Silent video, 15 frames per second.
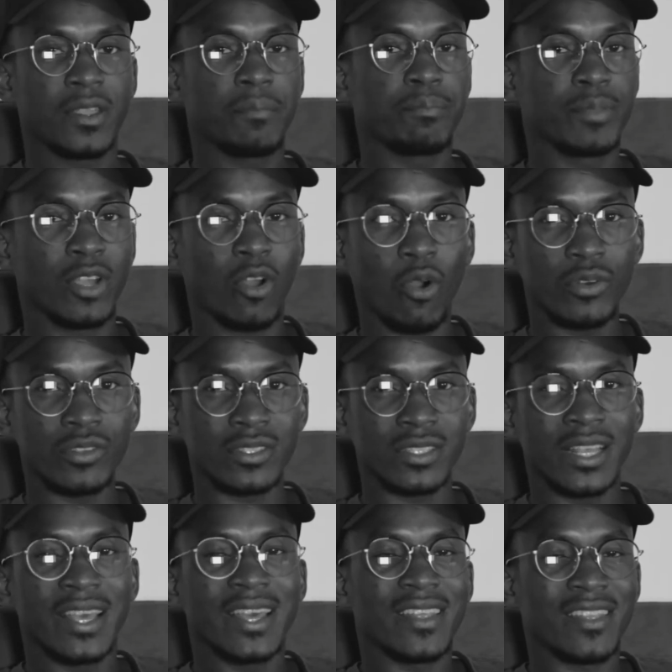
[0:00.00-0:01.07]
because
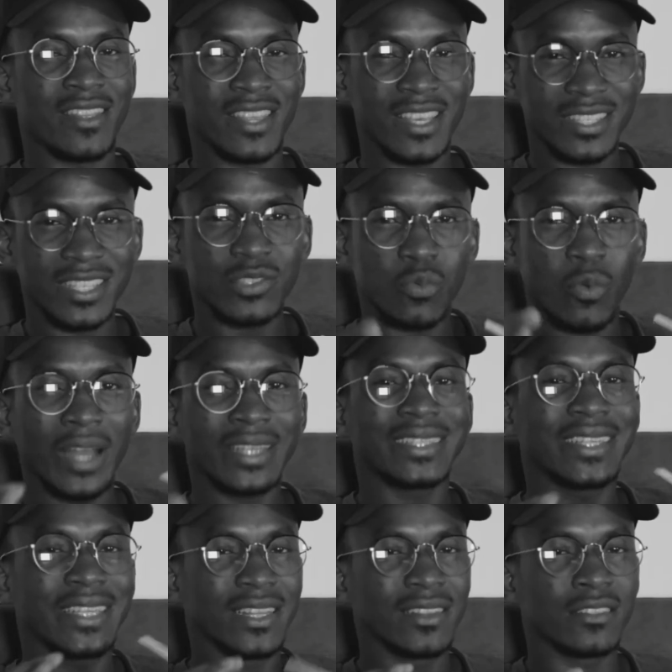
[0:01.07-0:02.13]
this is what
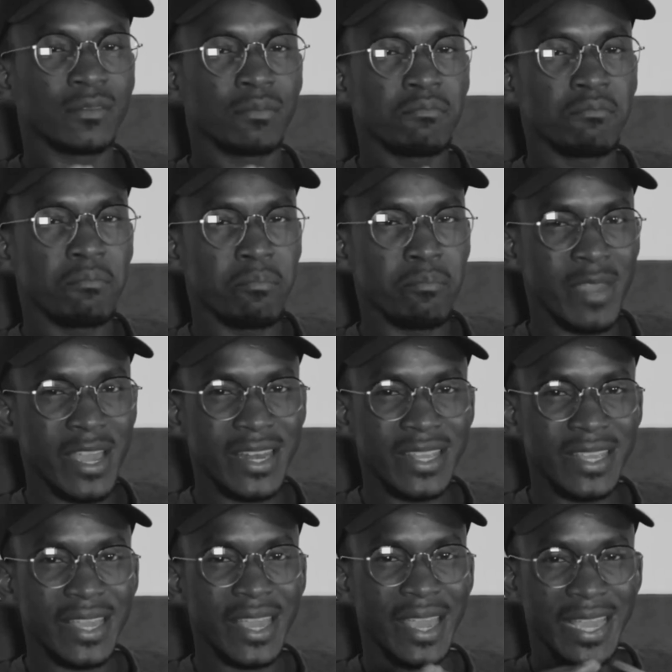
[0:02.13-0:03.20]
kills
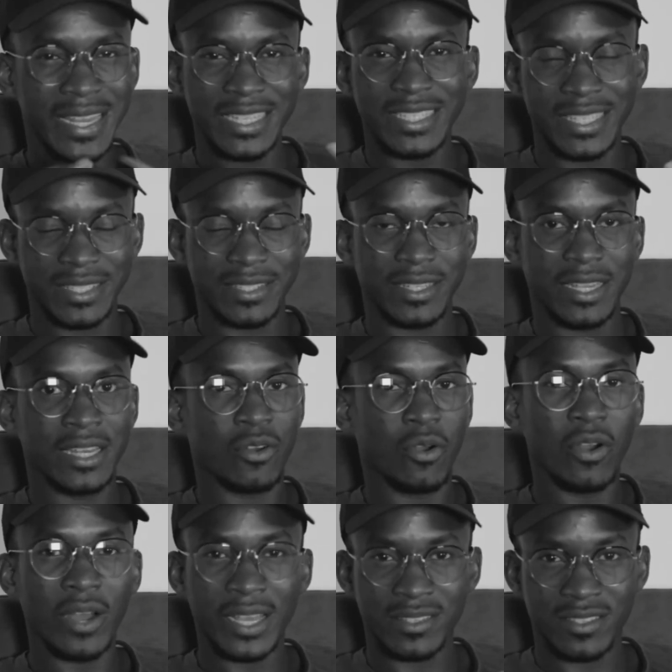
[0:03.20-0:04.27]
many entities and
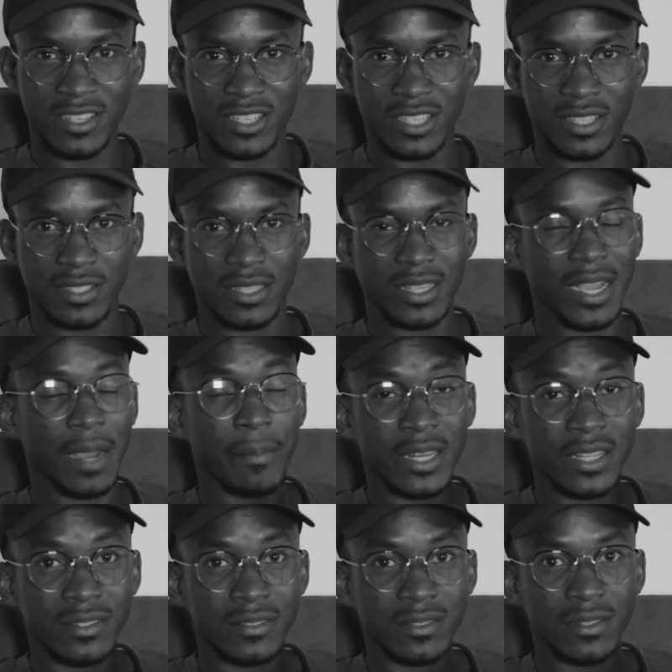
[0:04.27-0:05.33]
organizations,
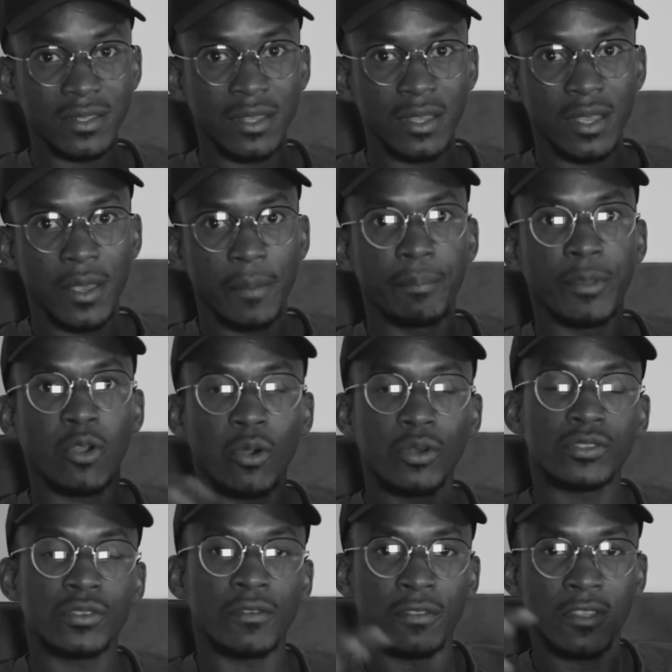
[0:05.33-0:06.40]
companies,
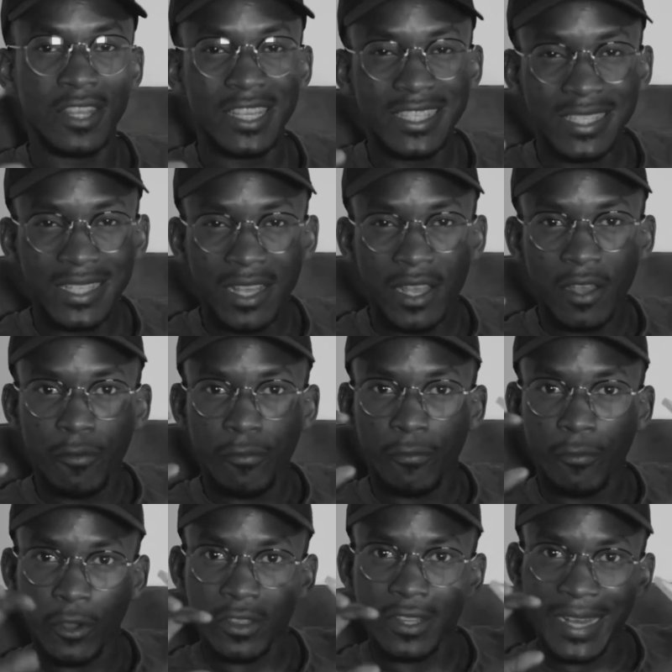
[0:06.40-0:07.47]
because of this
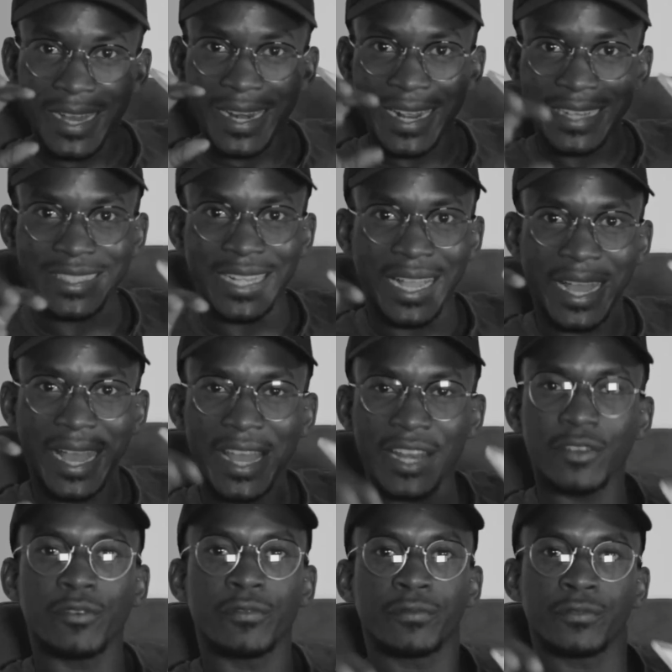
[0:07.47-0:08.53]
fourth character
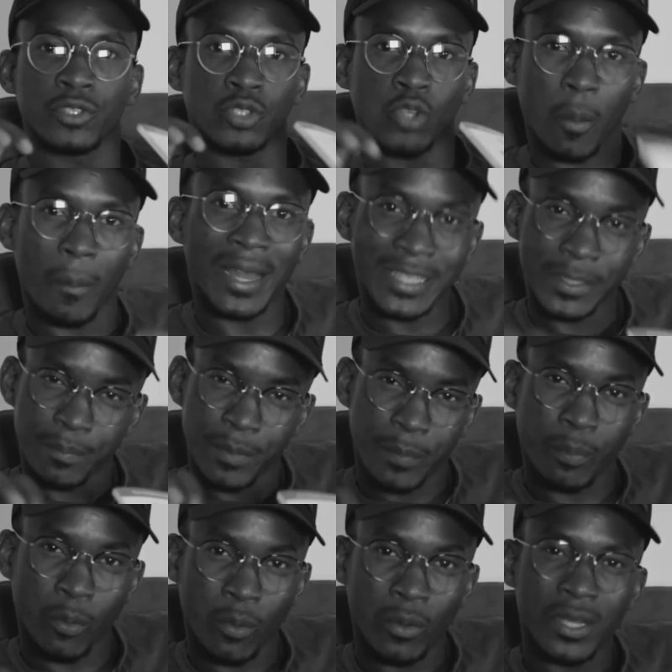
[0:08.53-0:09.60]
kind of dominant
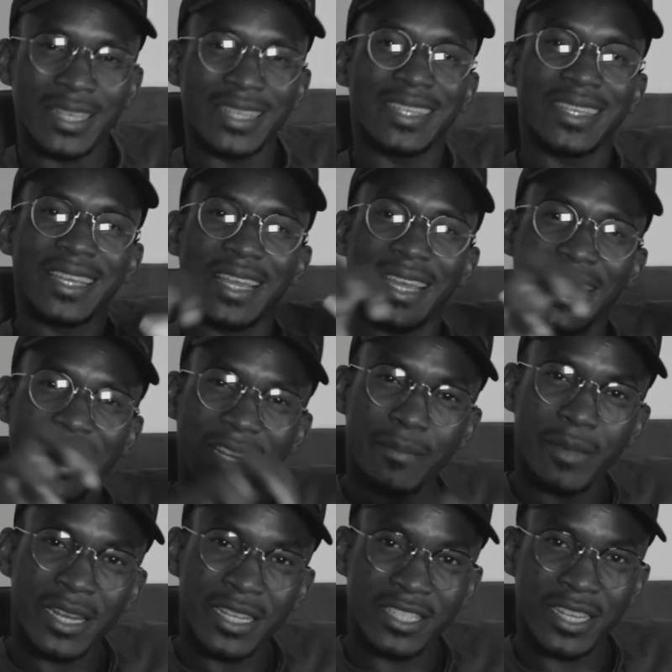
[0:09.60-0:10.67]
people in
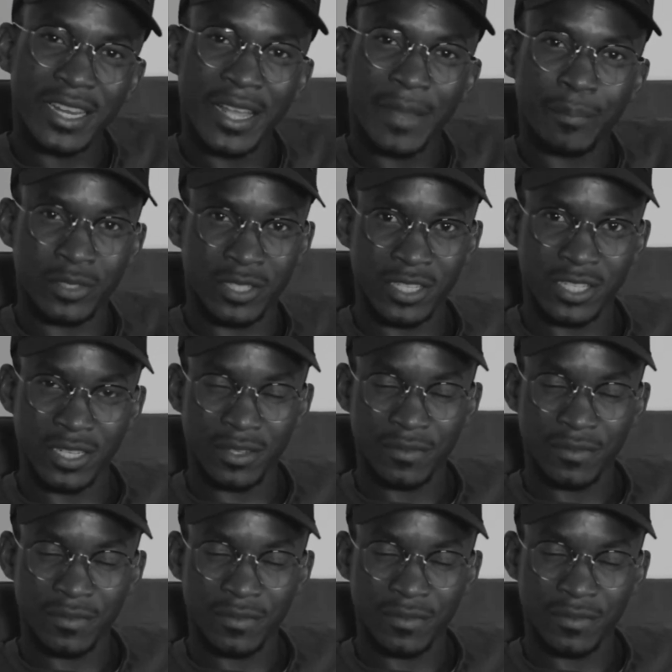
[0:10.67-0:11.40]
managerial position